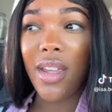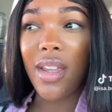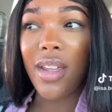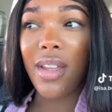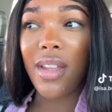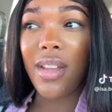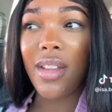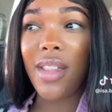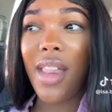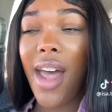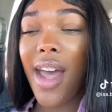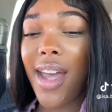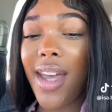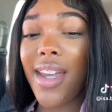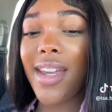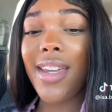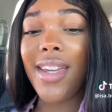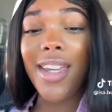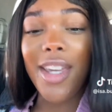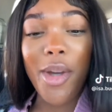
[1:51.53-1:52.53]

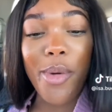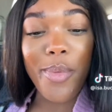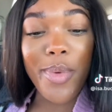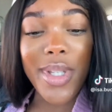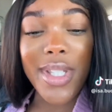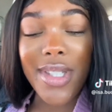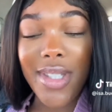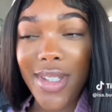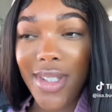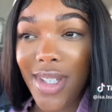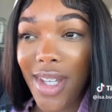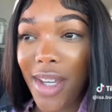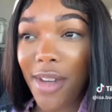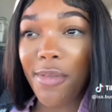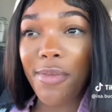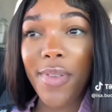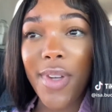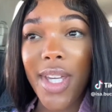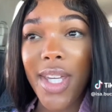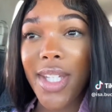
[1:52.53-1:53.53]
Like it was
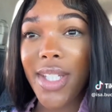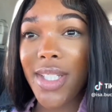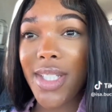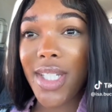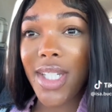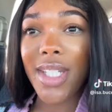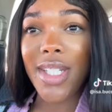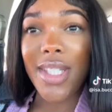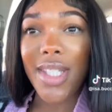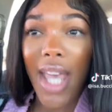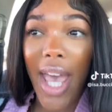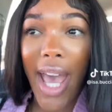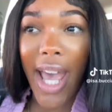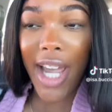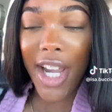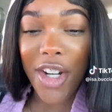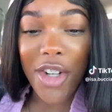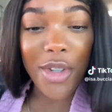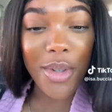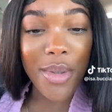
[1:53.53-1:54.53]
giving just
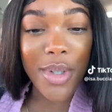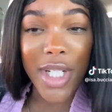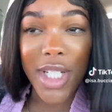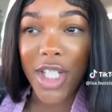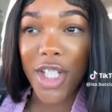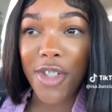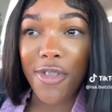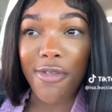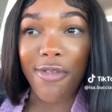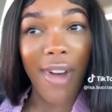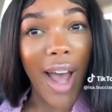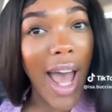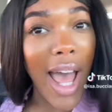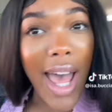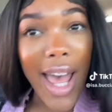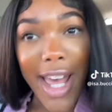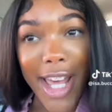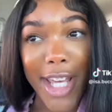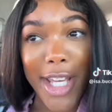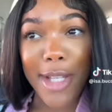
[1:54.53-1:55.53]
haterish
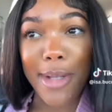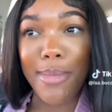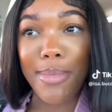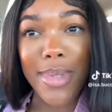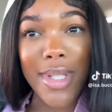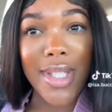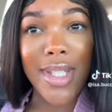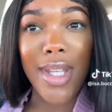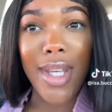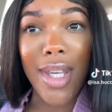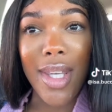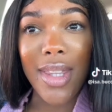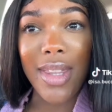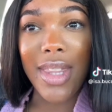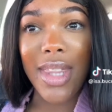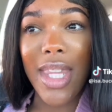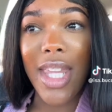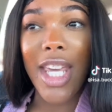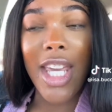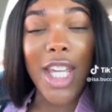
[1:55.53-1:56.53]
vibes.
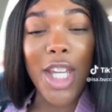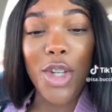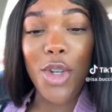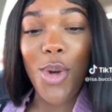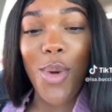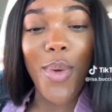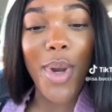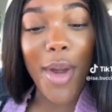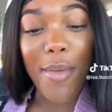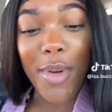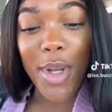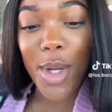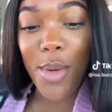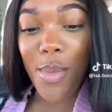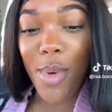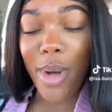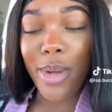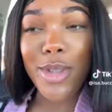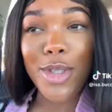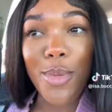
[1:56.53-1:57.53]
He can do whatever he
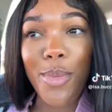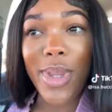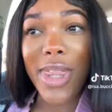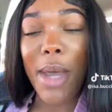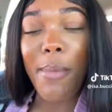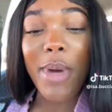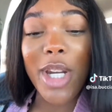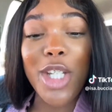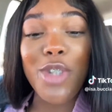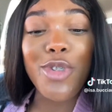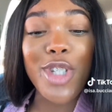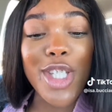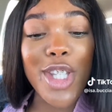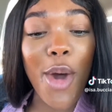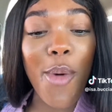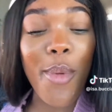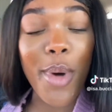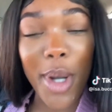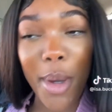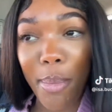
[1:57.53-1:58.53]
wants to with that money. You just
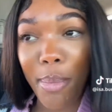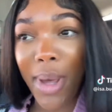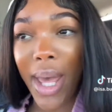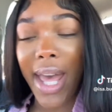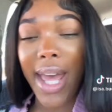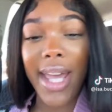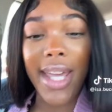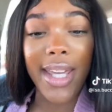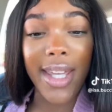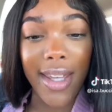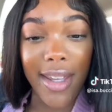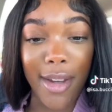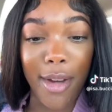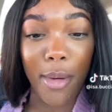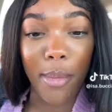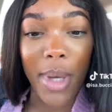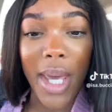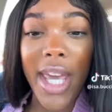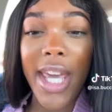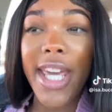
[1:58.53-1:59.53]
don't want to pay
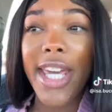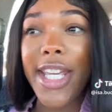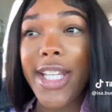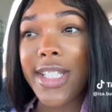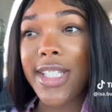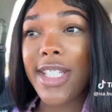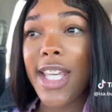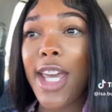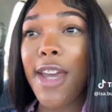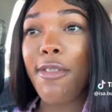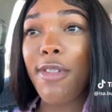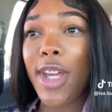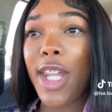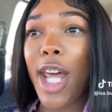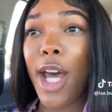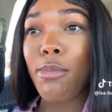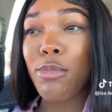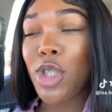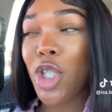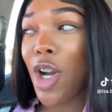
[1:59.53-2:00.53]
him. It's giving.
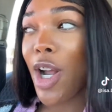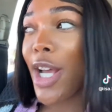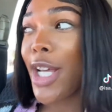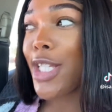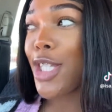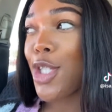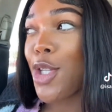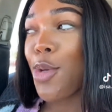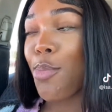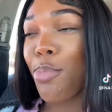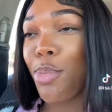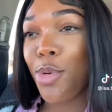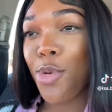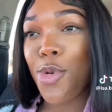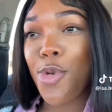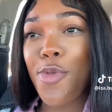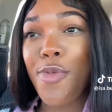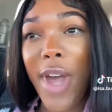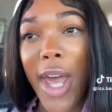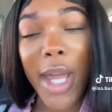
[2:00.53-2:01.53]
I'm trying to
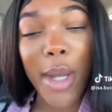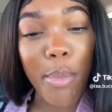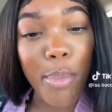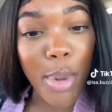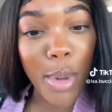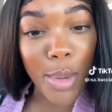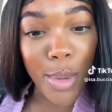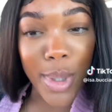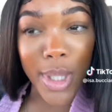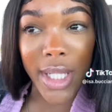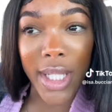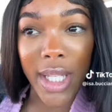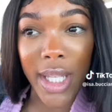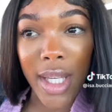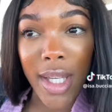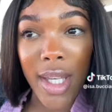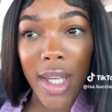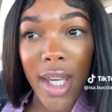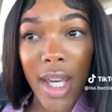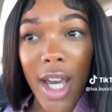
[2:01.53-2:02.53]
prove a point.
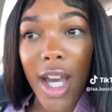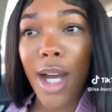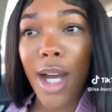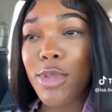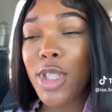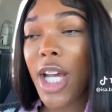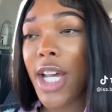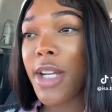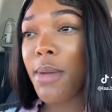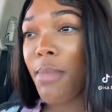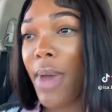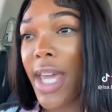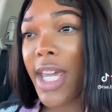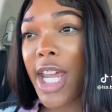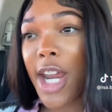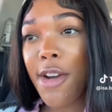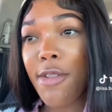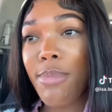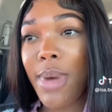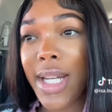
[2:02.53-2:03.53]
I'm to make
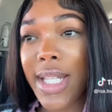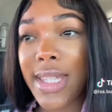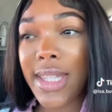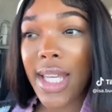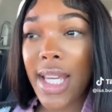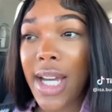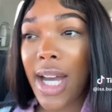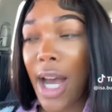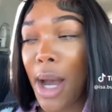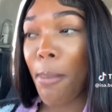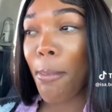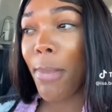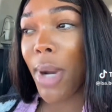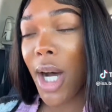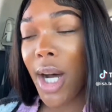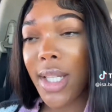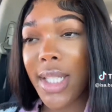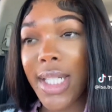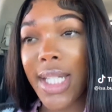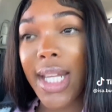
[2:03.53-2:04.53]
everybody think I'm
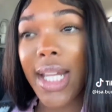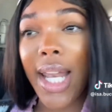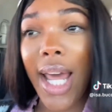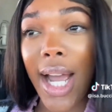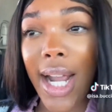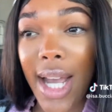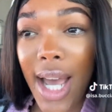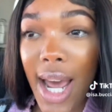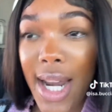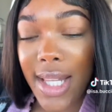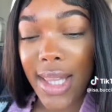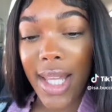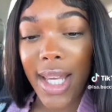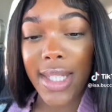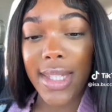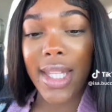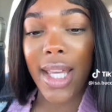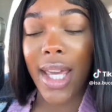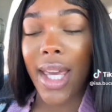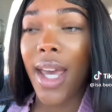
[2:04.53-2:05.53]
balling and I got it
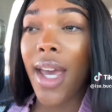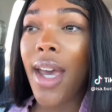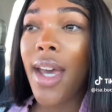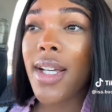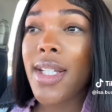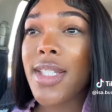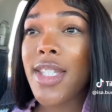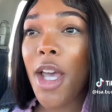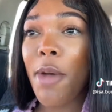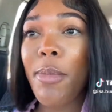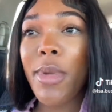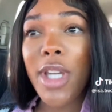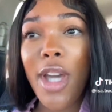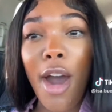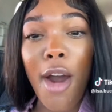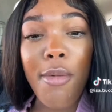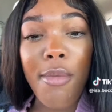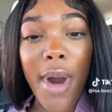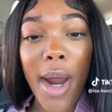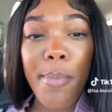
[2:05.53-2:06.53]
like that. Some of
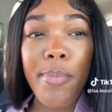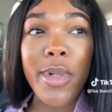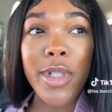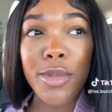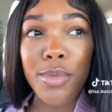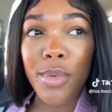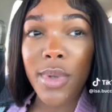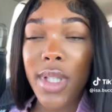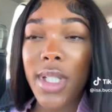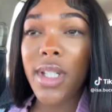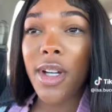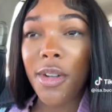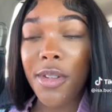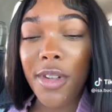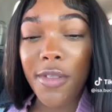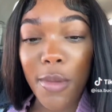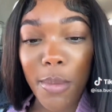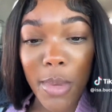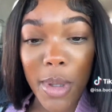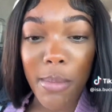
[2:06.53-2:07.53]
y'all rappers really don't
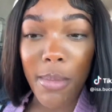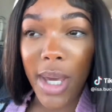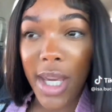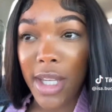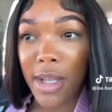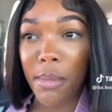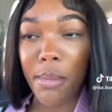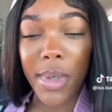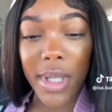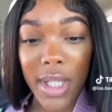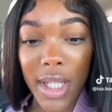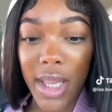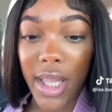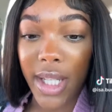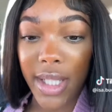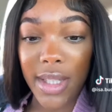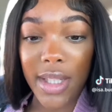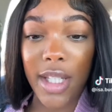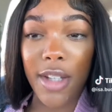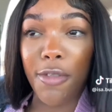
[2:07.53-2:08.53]
even be making money
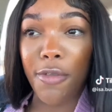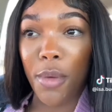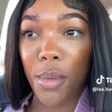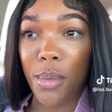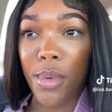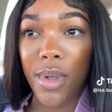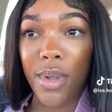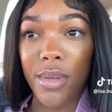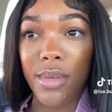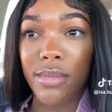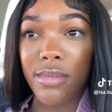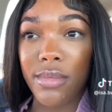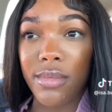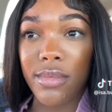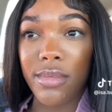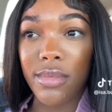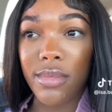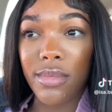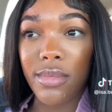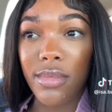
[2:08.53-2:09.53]
like that for real.
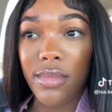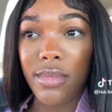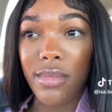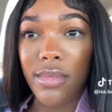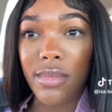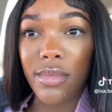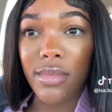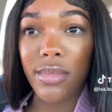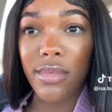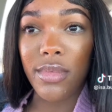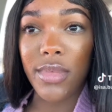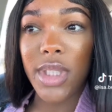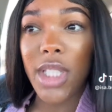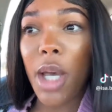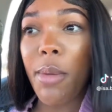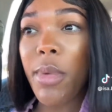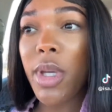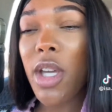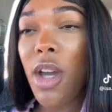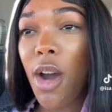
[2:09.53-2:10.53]

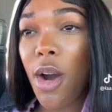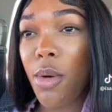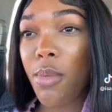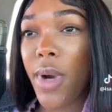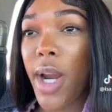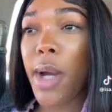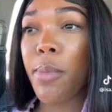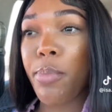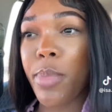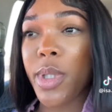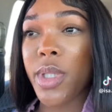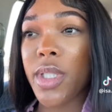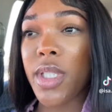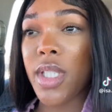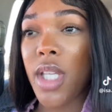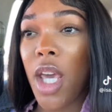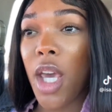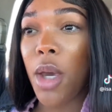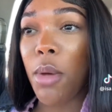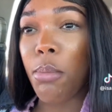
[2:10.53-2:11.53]
Some of y'all rappers
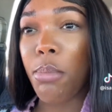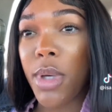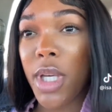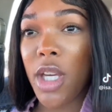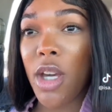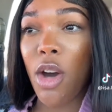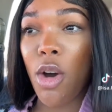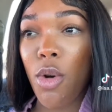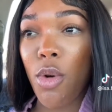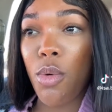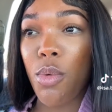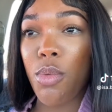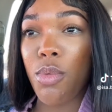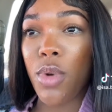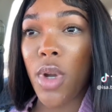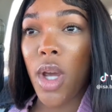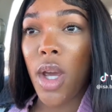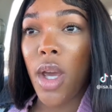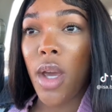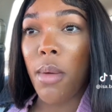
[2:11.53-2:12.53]
be on
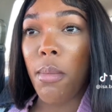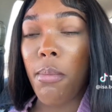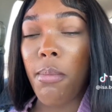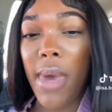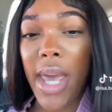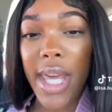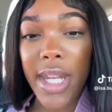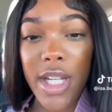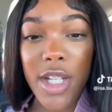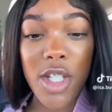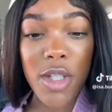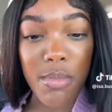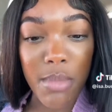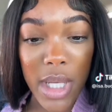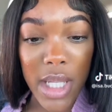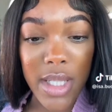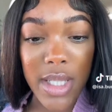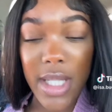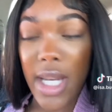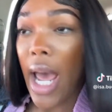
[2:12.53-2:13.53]

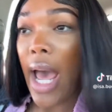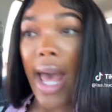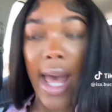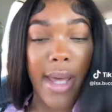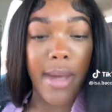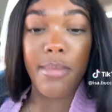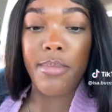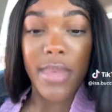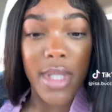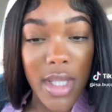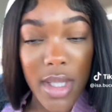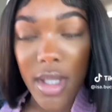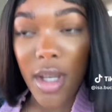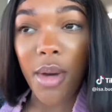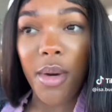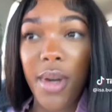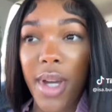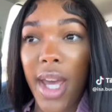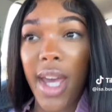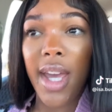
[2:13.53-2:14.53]
management dimes,
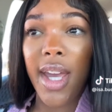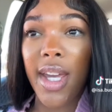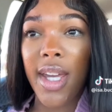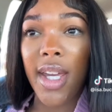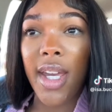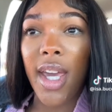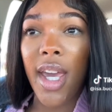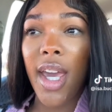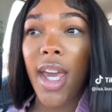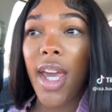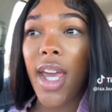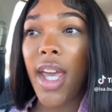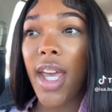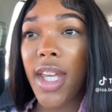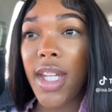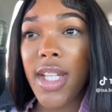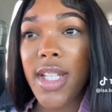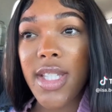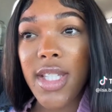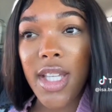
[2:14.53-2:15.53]
okay?
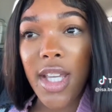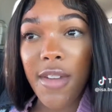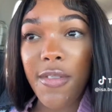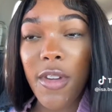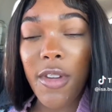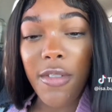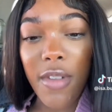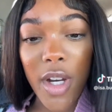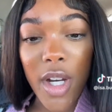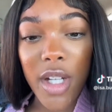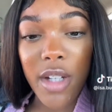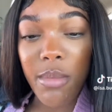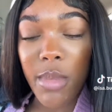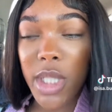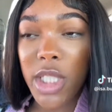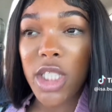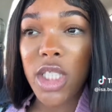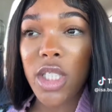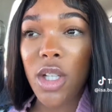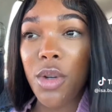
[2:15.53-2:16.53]
And it's giving very
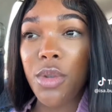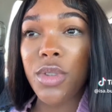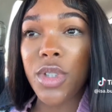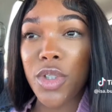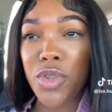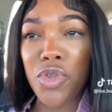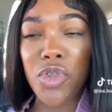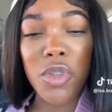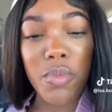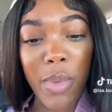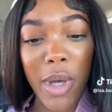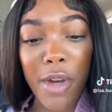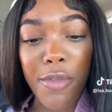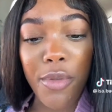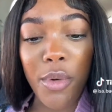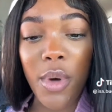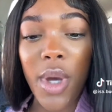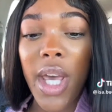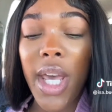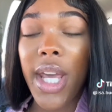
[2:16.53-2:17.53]
much so
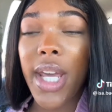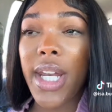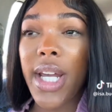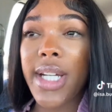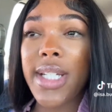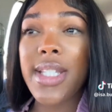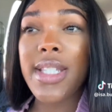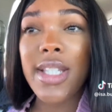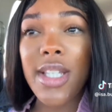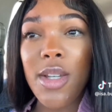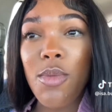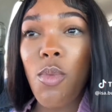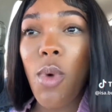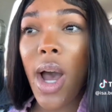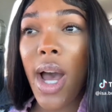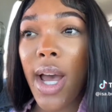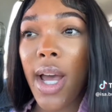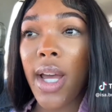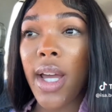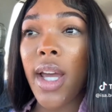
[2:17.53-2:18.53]
disrespectful. And I see
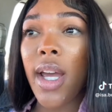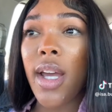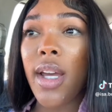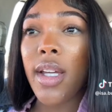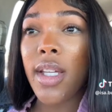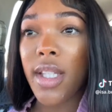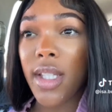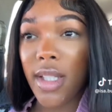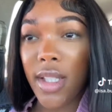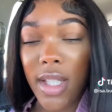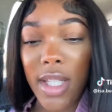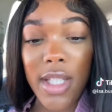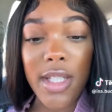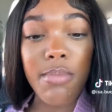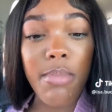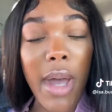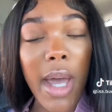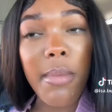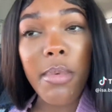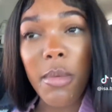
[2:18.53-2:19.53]
why his
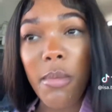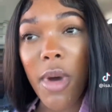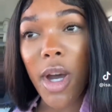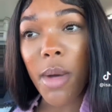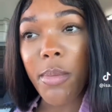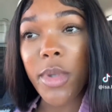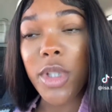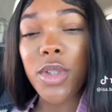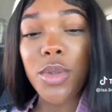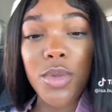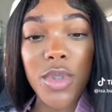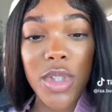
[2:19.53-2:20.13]
baby mama used to.